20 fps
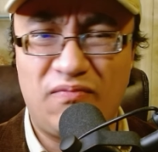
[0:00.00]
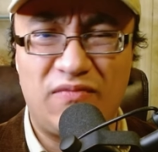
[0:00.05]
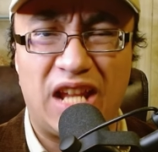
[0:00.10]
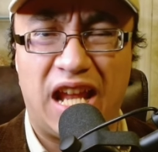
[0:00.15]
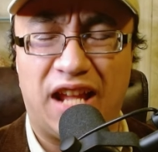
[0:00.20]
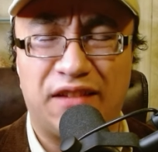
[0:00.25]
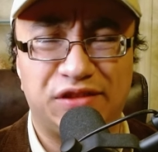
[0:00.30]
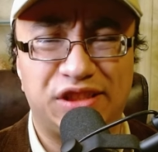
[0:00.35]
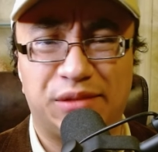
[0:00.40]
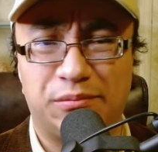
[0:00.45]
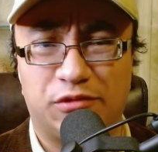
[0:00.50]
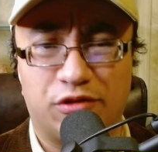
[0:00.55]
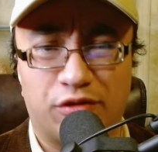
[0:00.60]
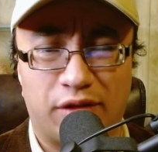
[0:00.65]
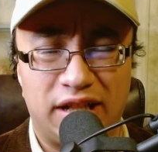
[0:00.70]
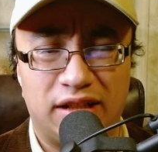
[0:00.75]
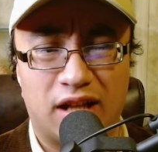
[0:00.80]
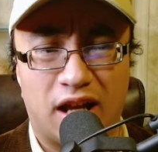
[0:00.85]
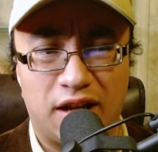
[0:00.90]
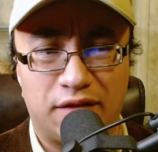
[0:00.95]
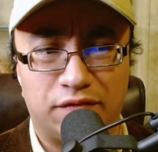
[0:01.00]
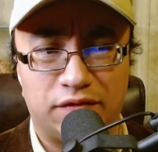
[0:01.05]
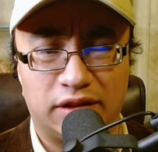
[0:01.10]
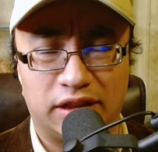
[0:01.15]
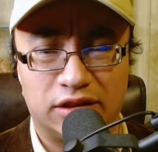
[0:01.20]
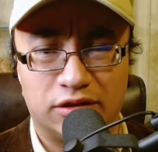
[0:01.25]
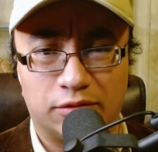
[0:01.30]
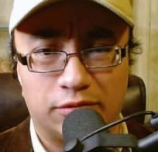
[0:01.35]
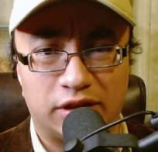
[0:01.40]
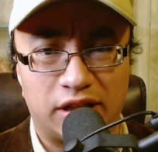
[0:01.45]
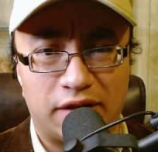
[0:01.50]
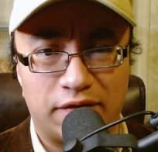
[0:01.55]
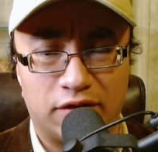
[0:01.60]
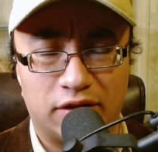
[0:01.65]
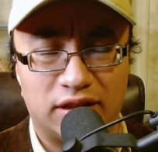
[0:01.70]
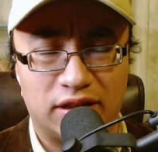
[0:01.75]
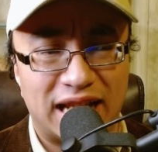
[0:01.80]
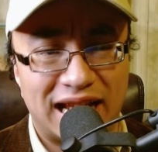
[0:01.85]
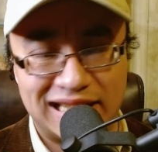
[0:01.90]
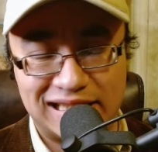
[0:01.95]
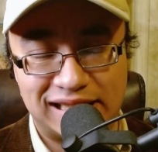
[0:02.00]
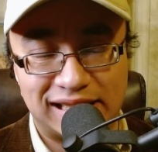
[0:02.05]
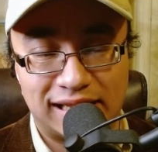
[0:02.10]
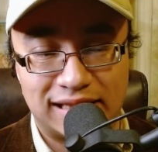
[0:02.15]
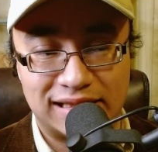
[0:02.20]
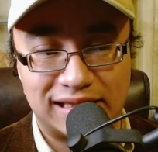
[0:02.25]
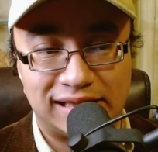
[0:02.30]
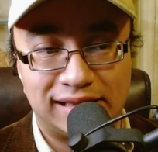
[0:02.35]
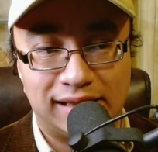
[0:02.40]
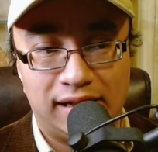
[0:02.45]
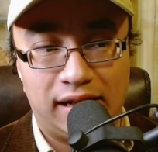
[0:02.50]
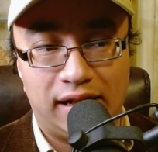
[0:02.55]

have some great conflict or whatever in that sense.